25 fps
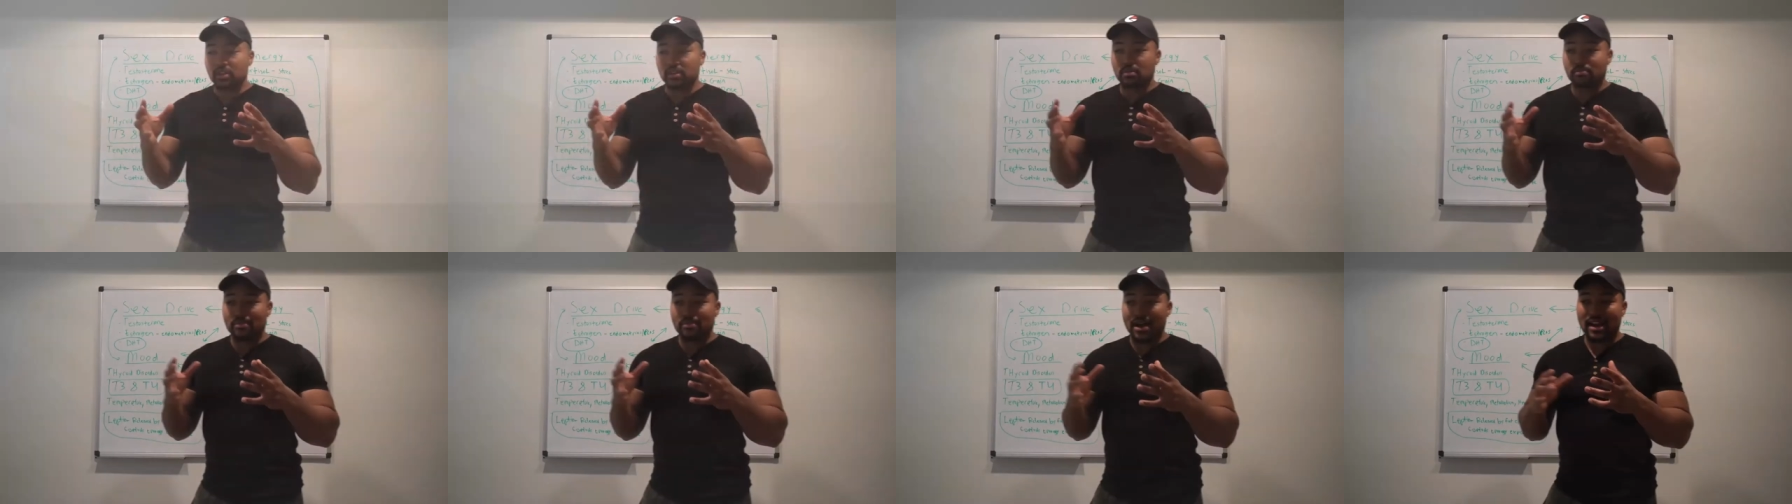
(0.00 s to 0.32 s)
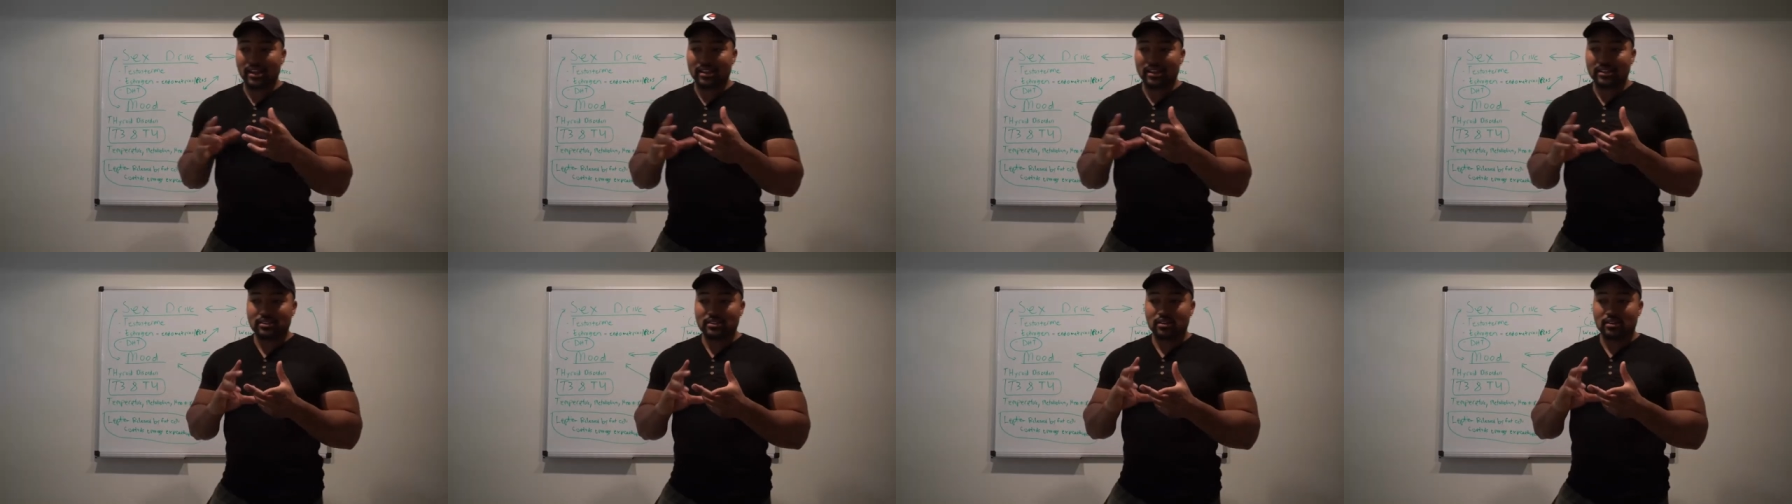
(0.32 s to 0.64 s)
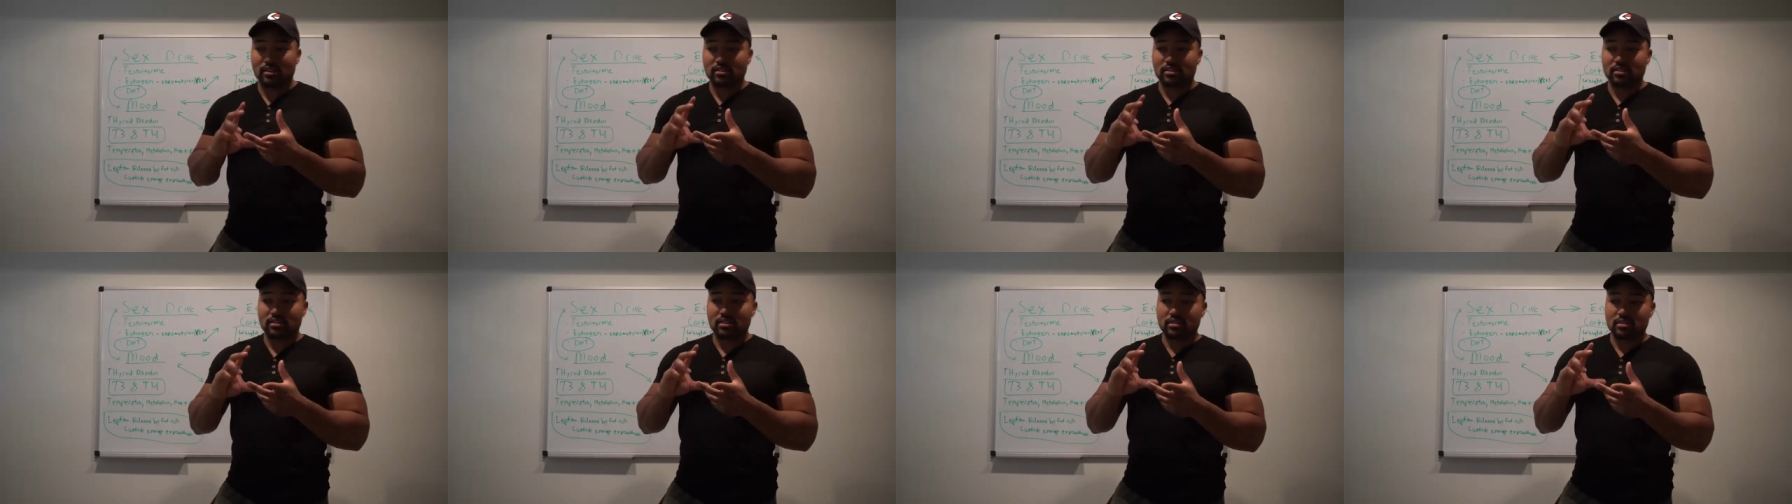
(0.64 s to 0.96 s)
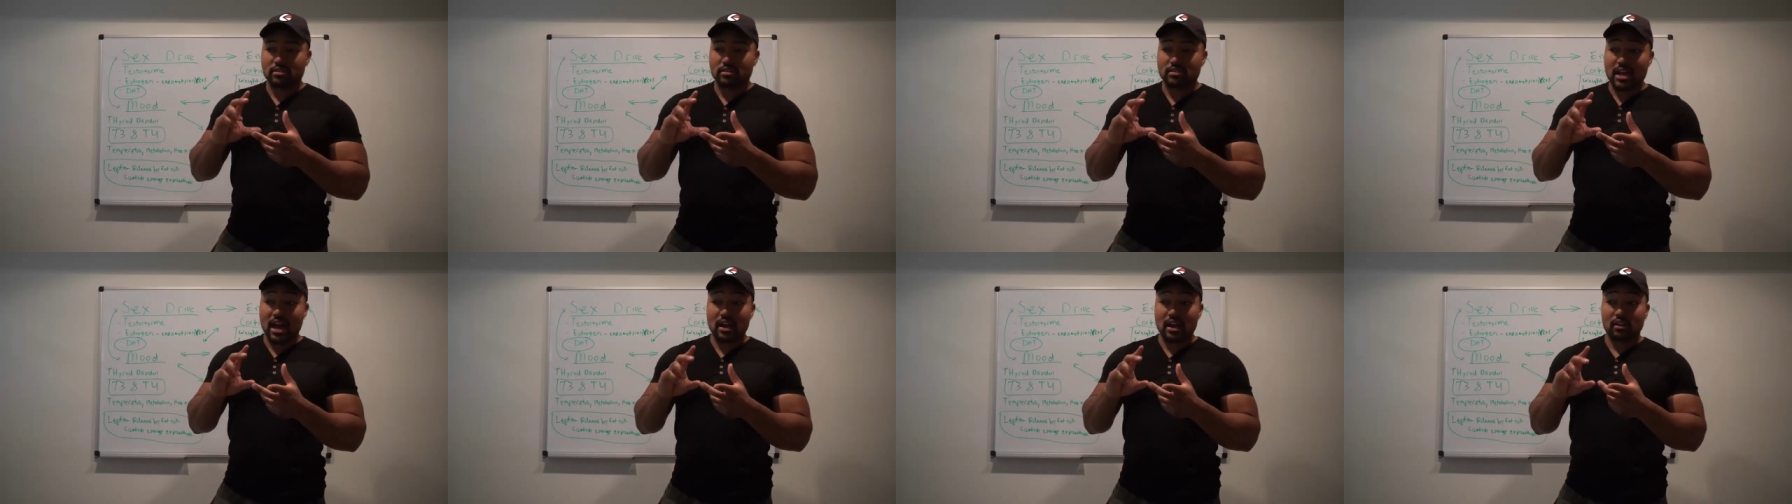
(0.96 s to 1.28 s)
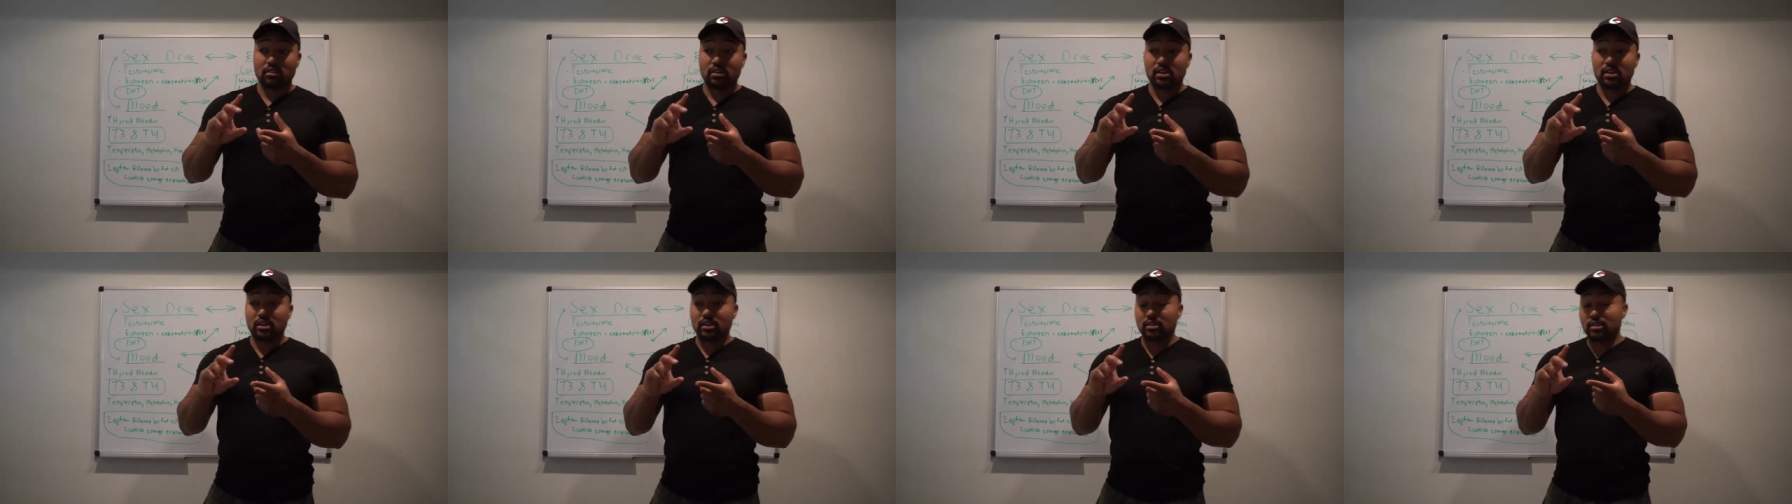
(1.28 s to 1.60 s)
your body that's going to not
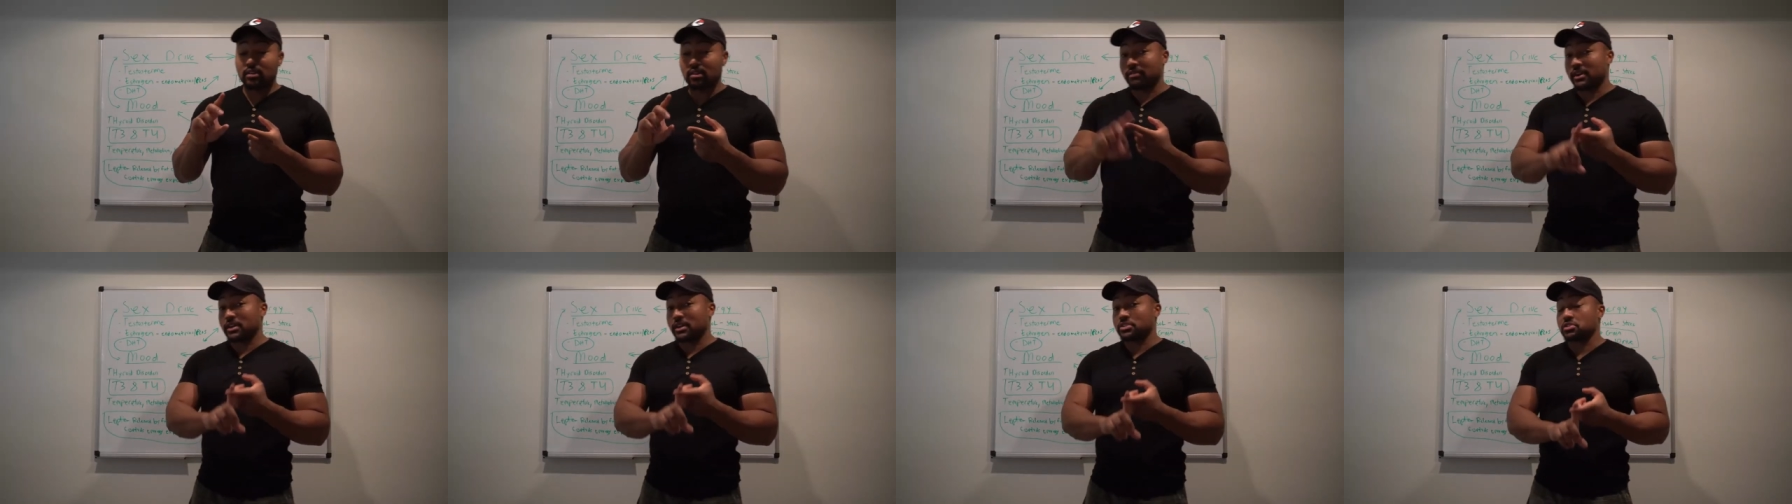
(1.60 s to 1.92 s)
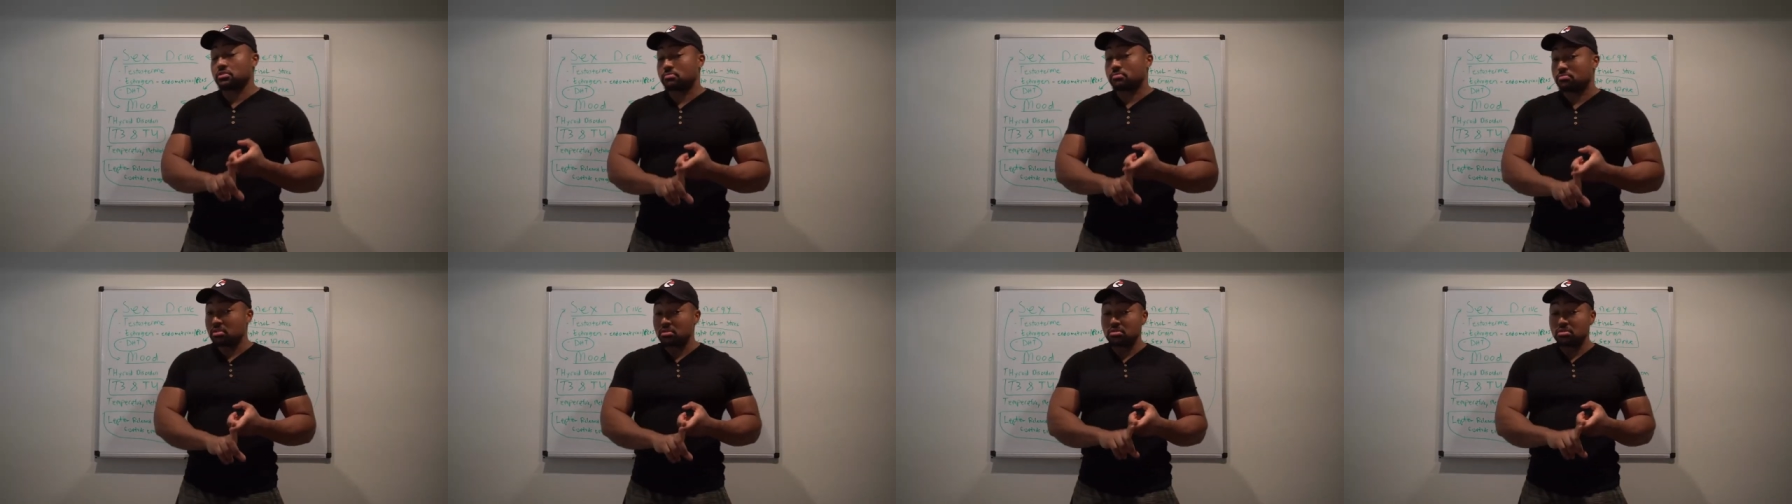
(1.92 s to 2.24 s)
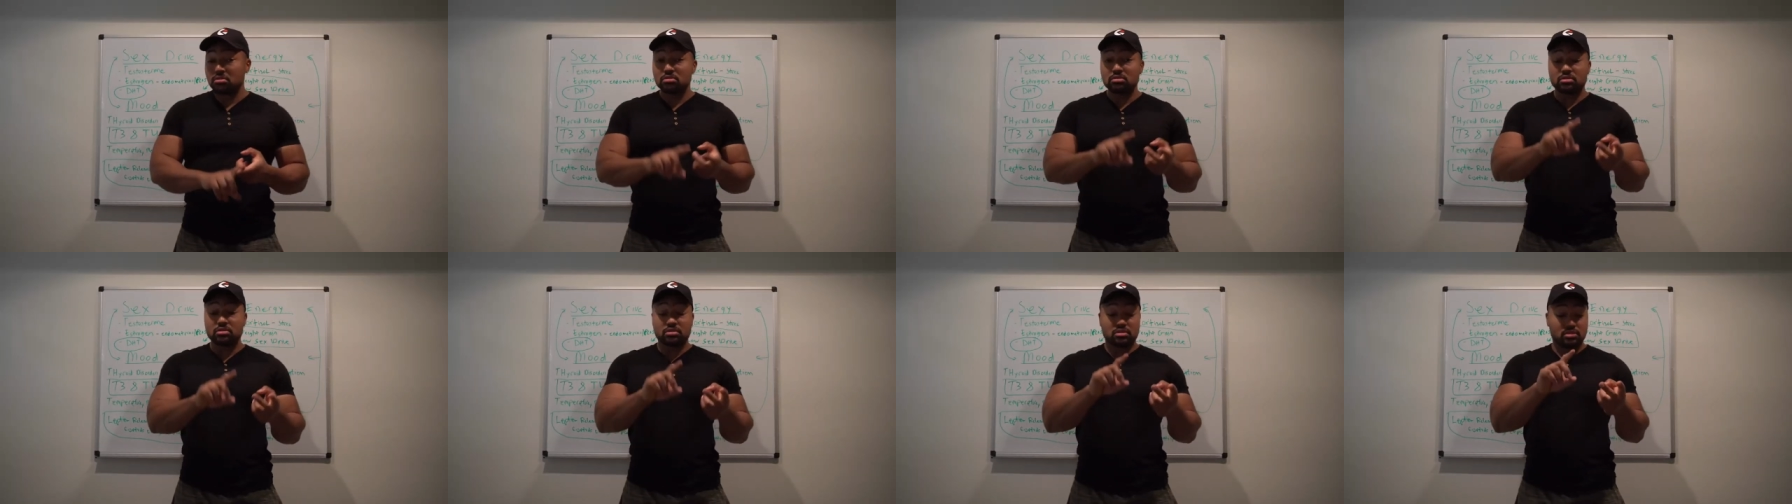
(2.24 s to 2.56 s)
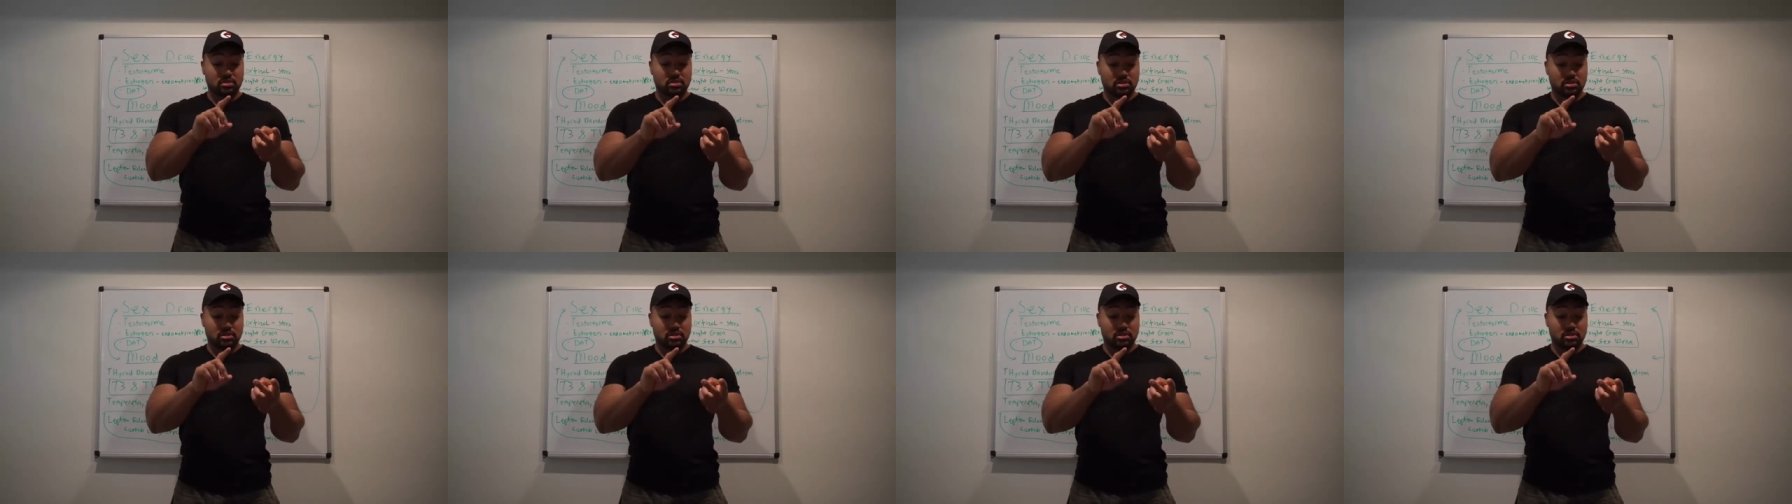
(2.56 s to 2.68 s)
only affect your mood,